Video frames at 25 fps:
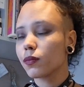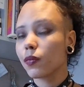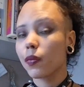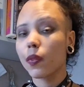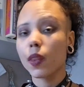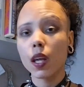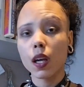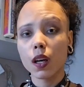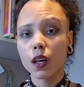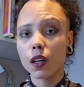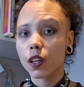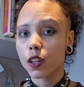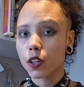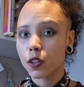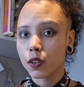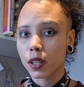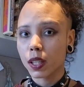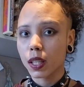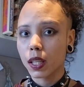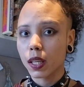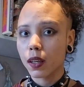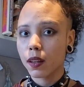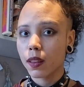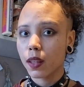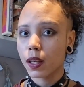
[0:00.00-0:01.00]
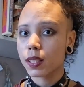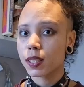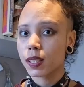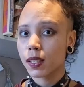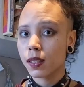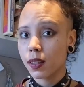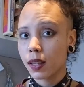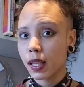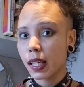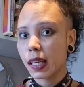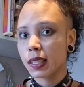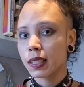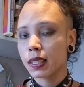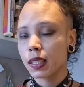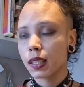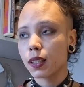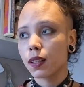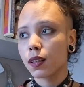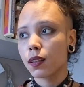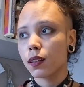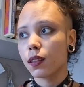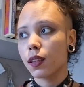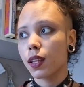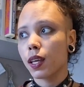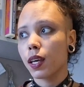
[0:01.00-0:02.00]
they are acrylic, they're
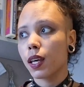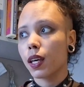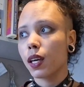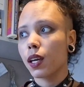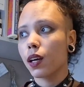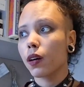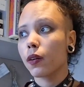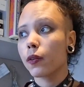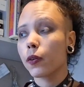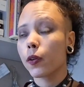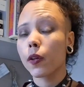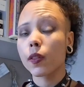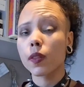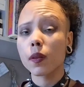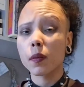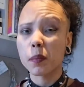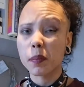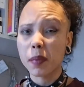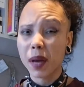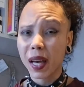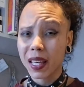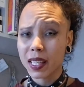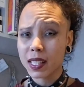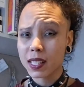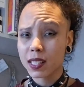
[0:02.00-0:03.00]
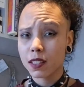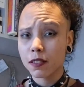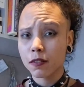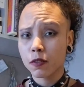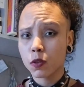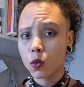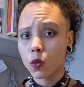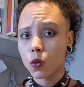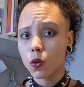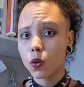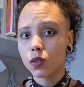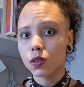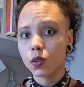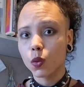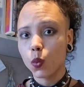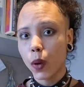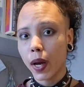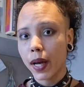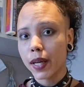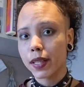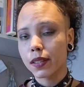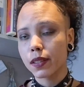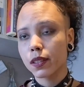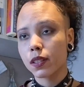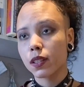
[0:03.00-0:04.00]
synthetic, they are not the best for
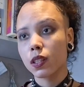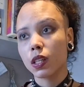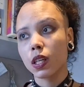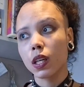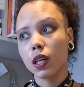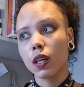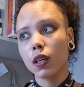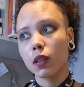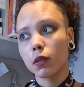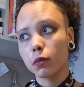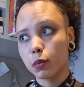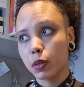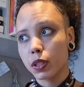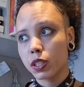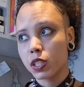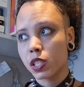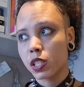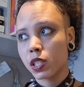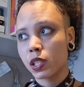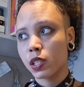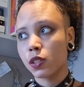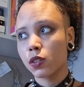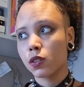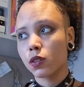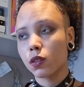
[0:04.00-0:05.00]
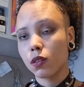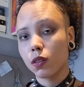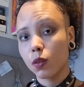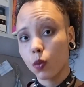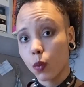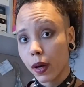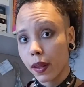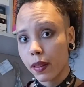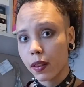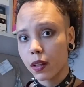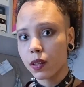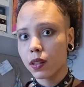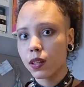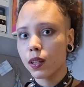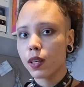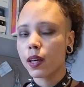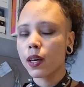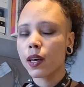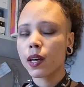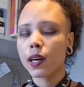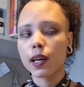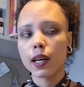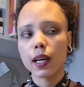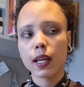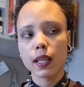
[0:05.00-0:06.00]
wet British weather,
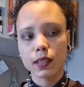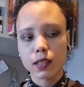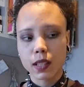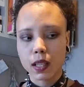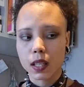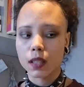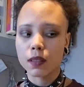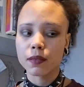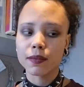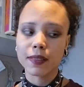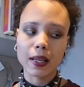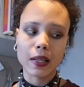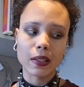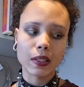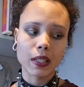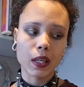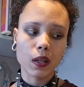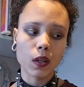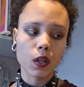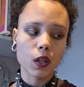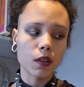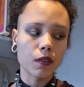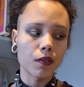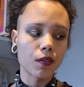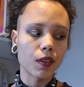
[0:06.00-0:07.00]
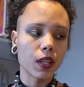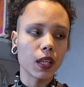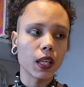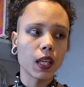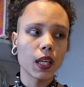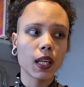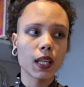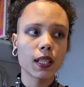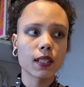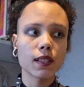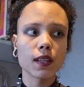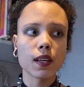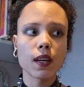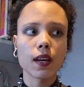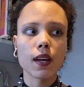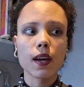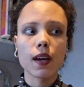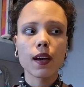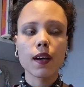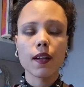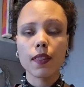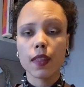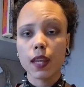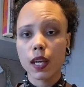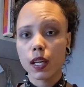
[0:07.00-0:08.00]
as I found out over the years.
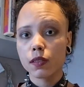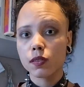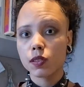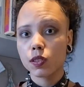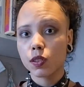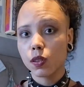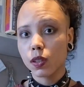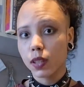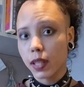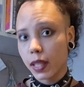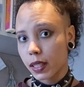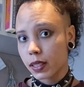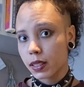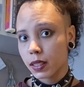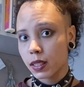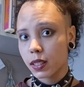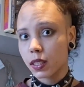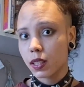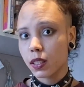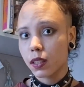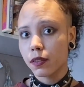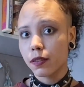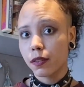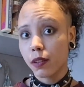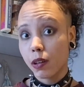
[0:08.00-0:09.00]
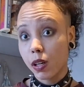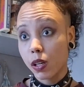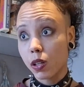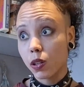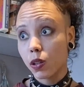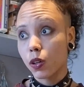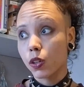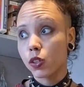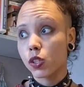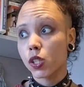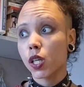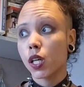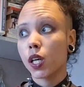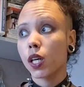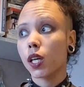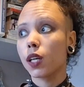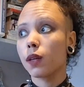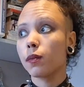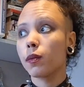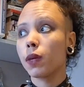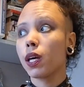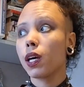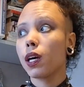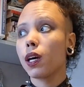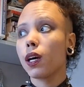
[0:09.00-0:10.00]
They have still lasted a very long
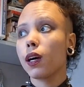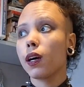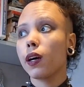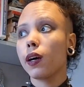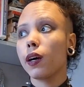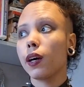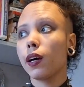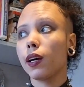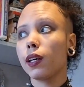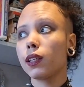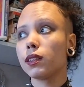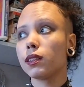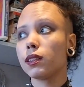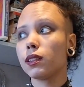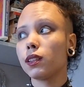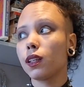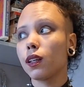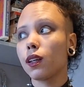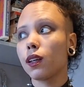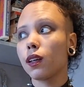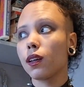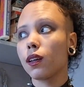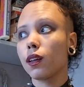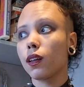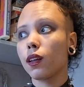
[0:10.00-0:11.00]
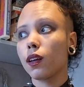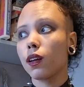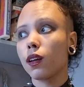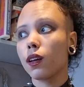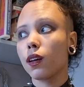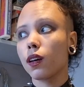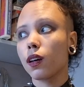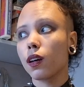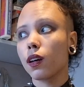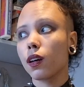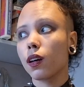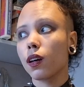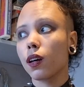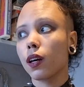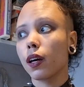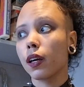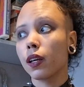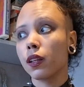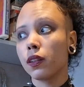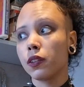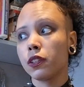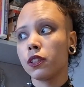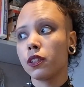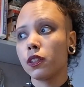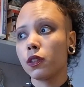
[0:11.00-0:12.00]
time, and I
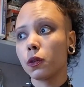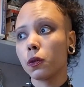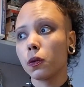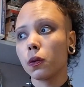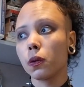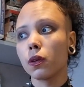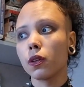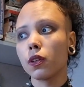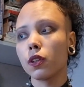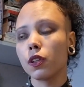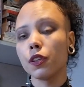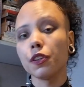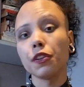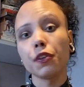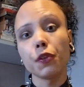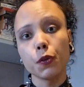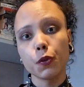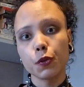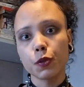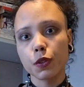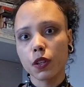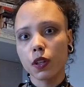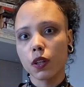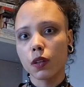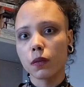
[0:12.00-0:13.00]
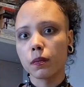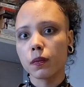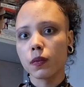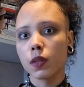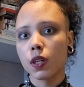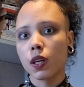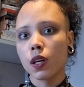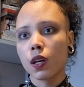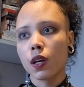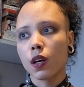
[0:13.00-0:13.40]
can still use them